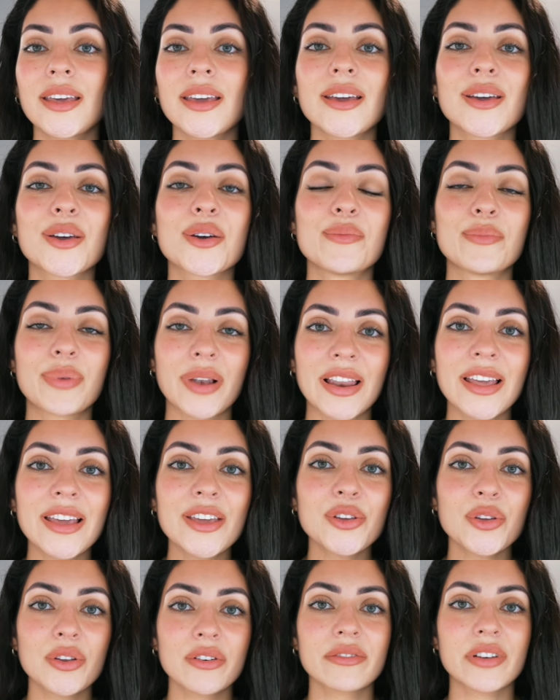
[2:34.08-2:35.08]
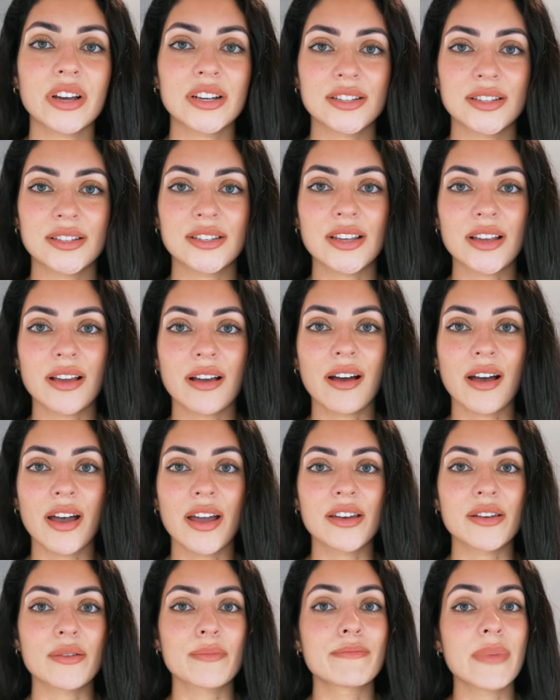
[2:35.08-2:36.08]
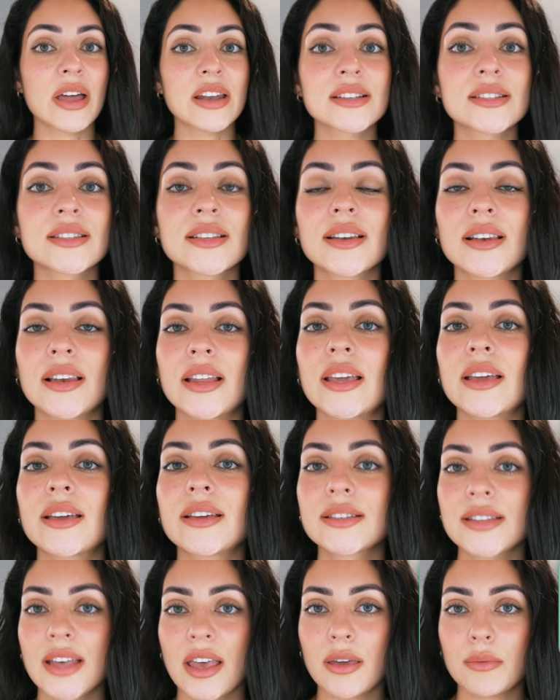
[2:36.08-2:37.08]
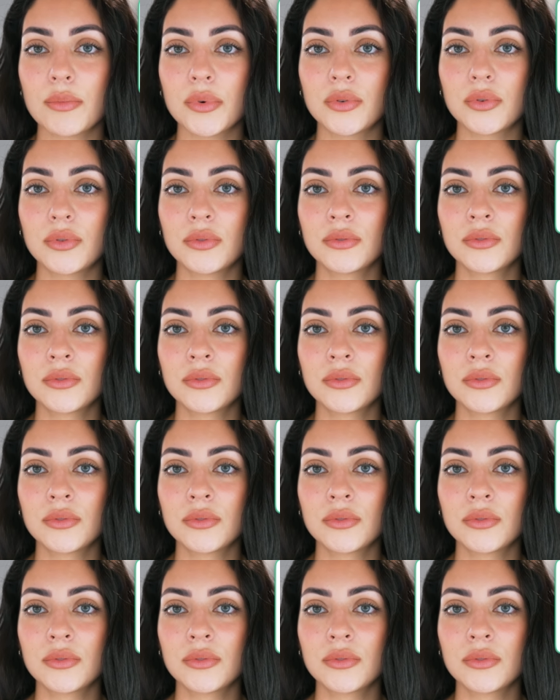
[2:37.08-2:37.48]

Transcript: the Complete University Guide Medicine League table,